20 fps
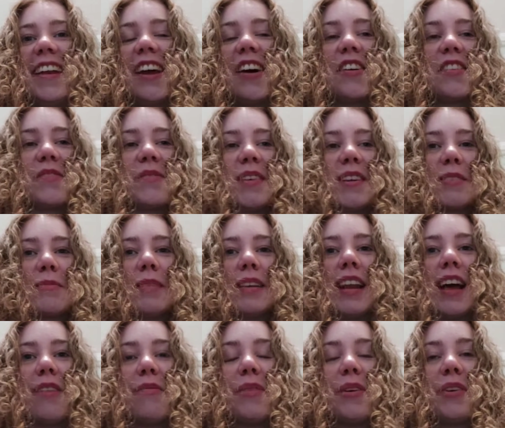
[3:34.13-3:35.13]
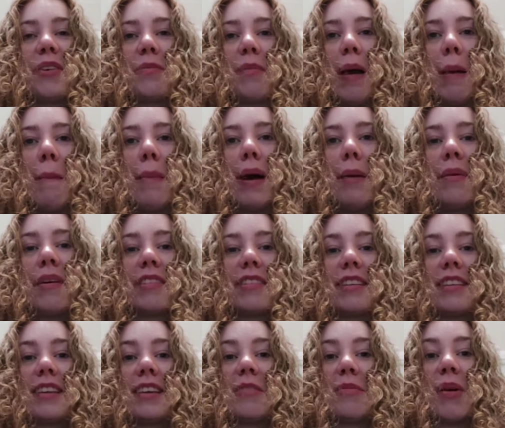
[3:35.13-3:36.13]
Now this makes me laugh because my mum has
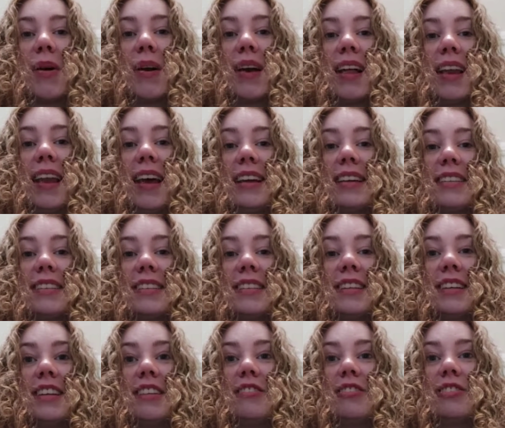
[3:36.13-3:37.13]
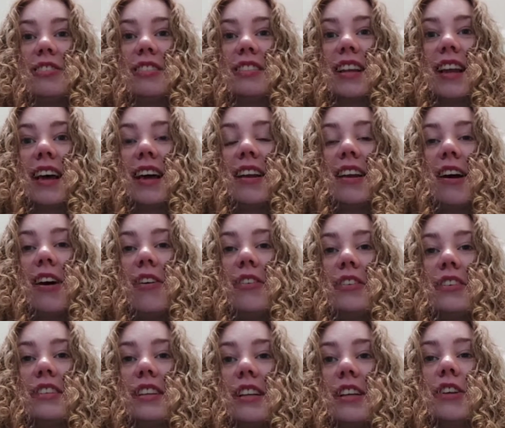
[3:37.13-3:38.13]
a thing about collecting Angel Delight. Like
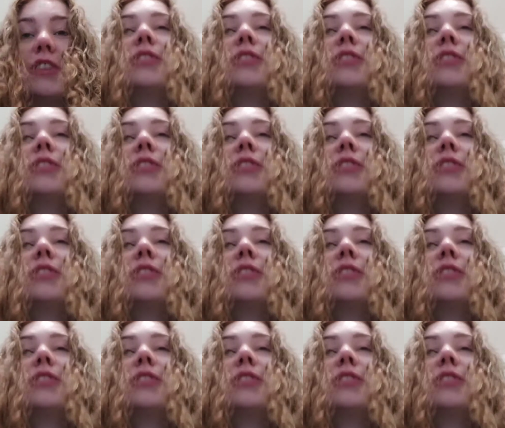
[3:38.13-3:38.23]
honestly,